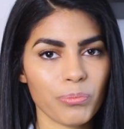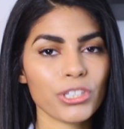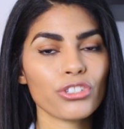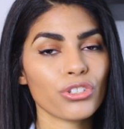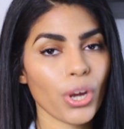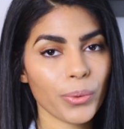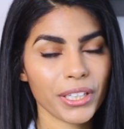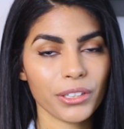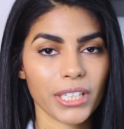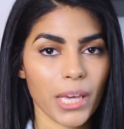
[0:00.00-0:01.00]
but
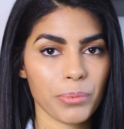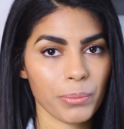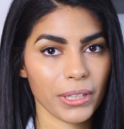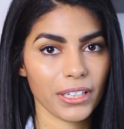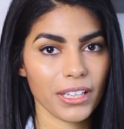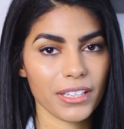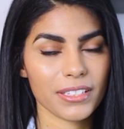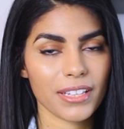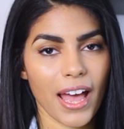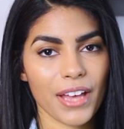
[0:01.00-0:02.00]
showing your
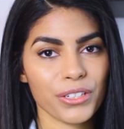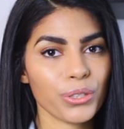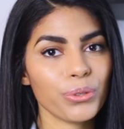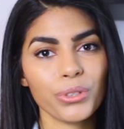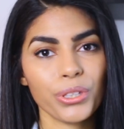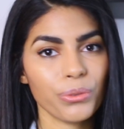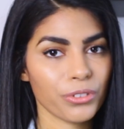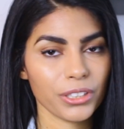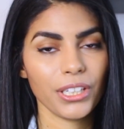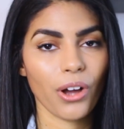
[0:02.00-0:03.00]
capabilities and who you
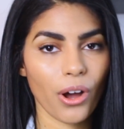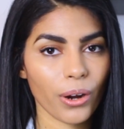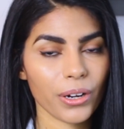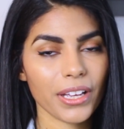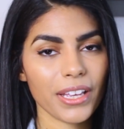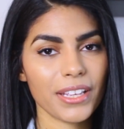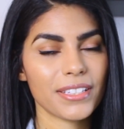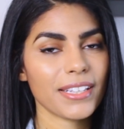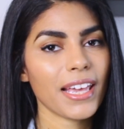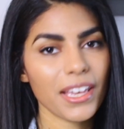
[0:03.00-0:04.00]
really are
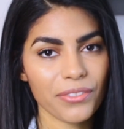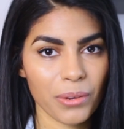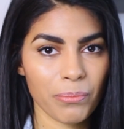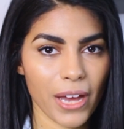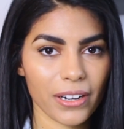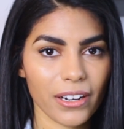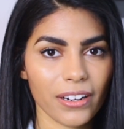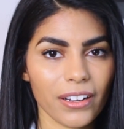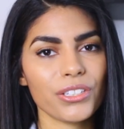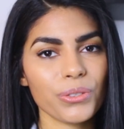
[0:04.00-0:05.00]
is even better.